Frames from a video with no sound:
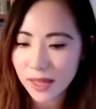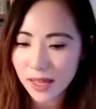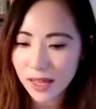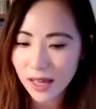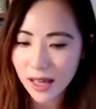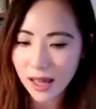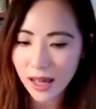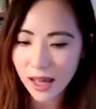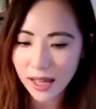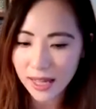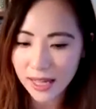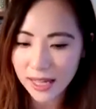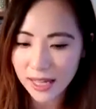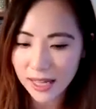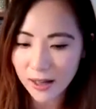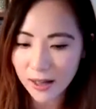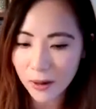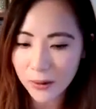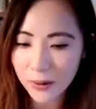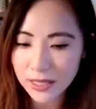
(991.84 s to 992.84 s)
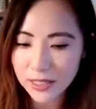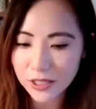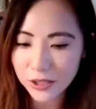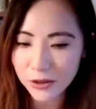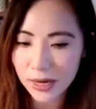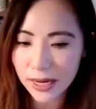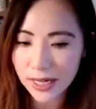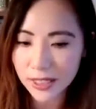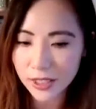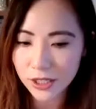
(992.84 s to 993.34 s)
I always
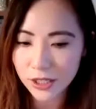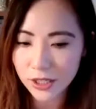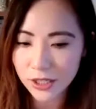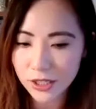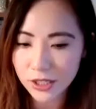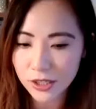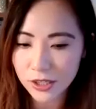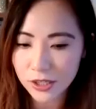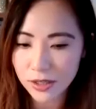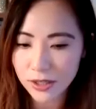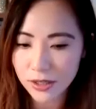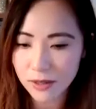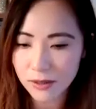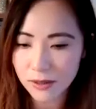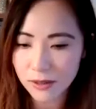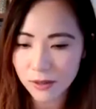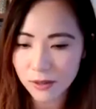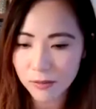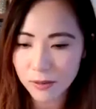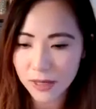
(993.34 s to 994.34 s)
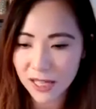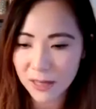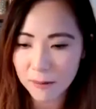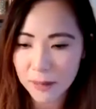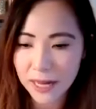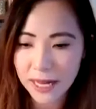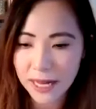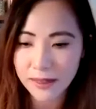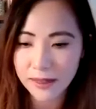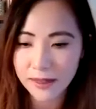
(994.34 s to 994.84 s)
tried to really
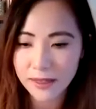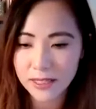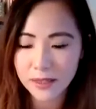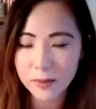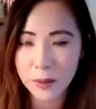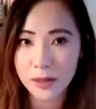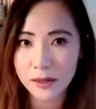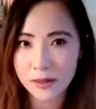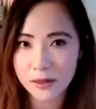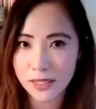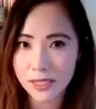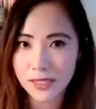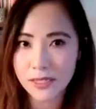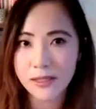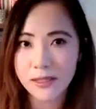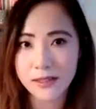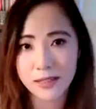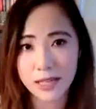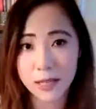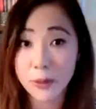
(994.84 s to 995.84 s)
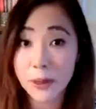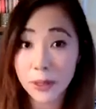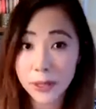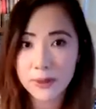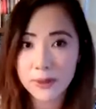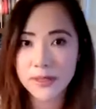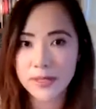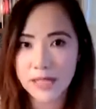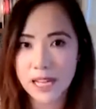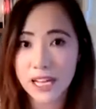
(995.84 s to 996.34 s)
paint the smaller details, like what you were
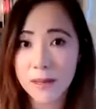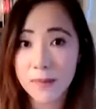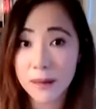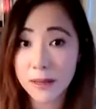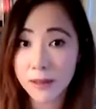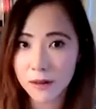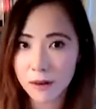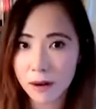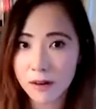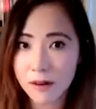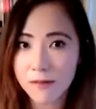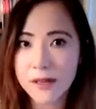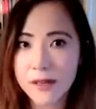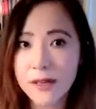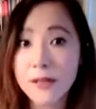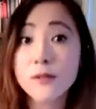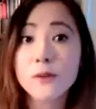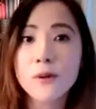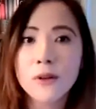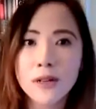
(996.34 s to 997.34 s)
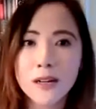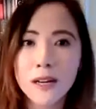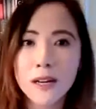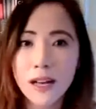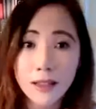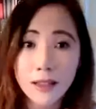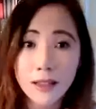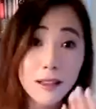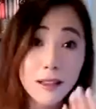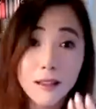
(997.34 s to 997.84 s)
saying about the Garfield, or
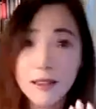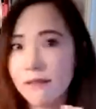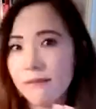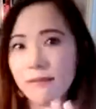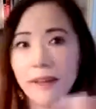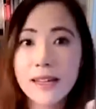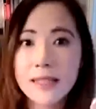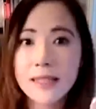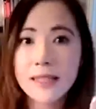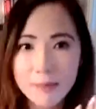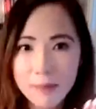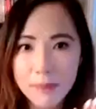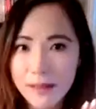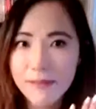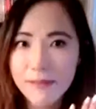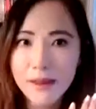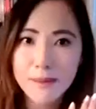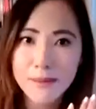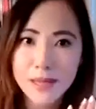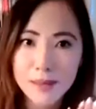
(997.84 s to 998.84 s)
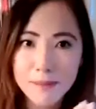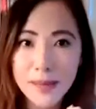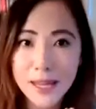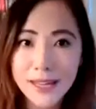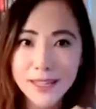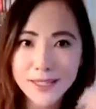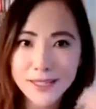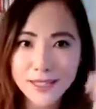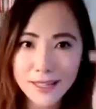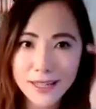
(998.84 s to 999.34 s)
the face that my family
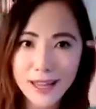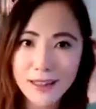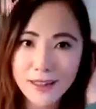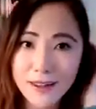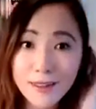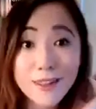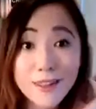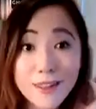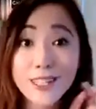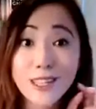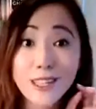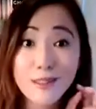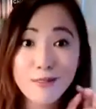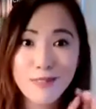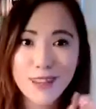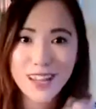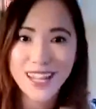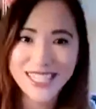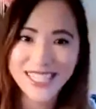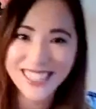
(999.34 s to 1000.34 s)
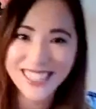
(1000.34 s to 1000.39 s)
makes together, the teeth face.